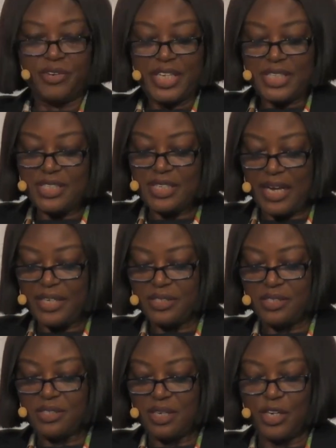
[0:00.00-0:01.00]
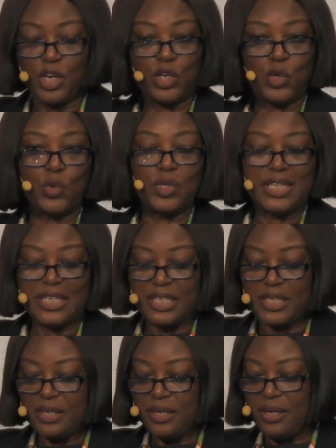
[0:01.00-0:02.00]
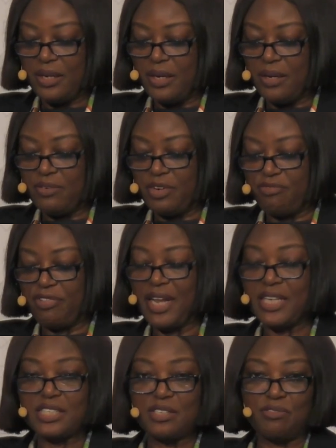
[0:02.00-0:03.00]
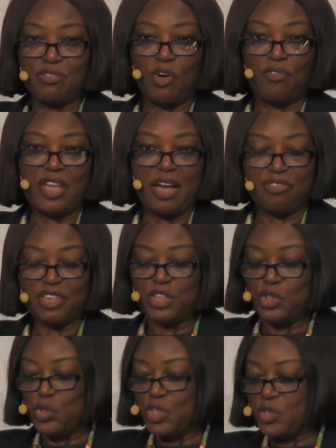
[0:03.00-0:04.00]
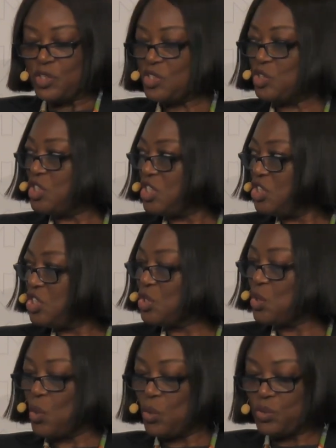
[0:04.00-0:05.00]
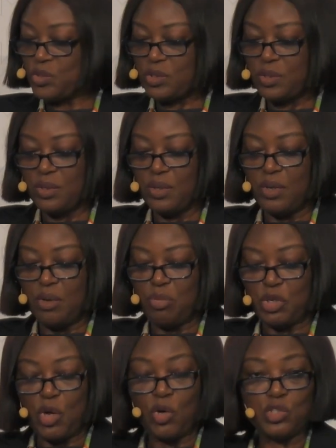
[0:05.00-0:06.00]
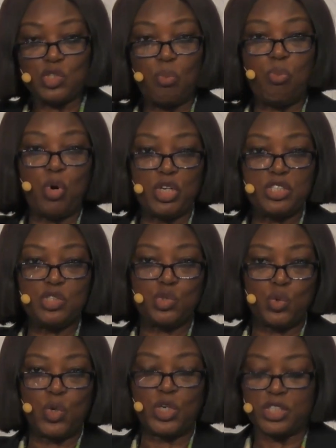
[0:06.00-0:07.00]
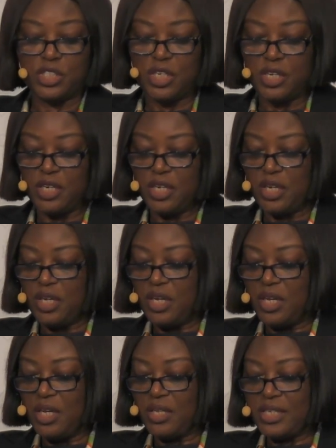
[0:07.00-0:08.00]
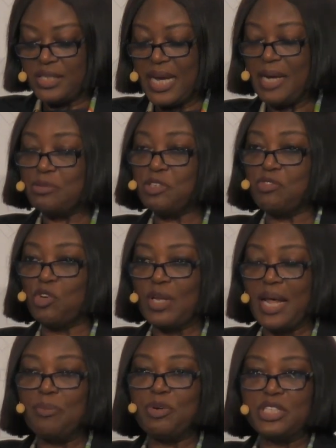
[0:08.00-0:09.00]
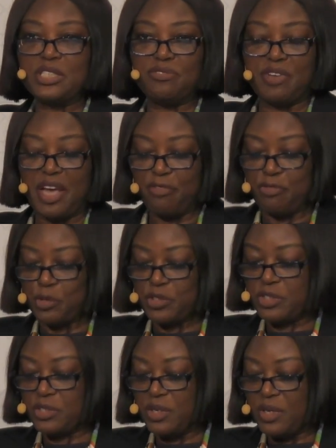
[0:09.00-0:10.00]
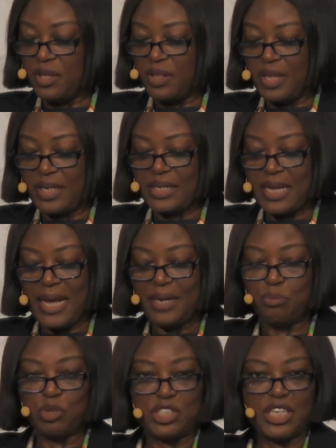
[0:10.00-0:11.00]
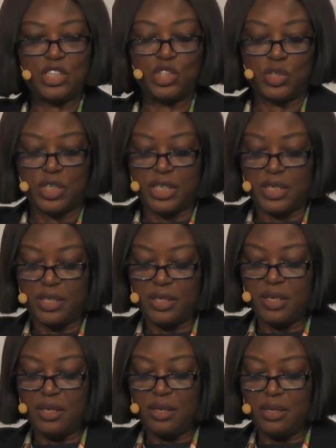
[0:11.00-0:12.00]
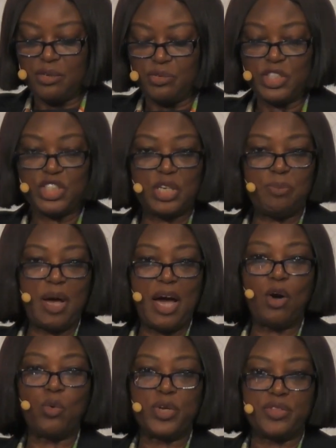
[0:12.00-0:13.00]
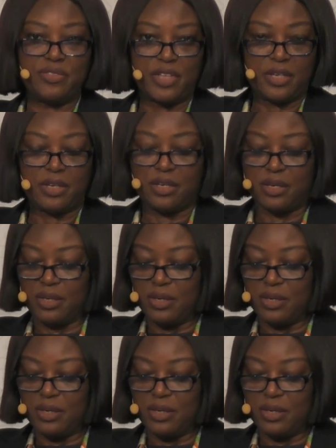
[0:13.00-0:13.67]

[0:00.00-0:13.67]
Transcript: insights are not only reflective of the African Union's strategic goals, but also point towards the types of collaborative efforts that can potentially reshape how we think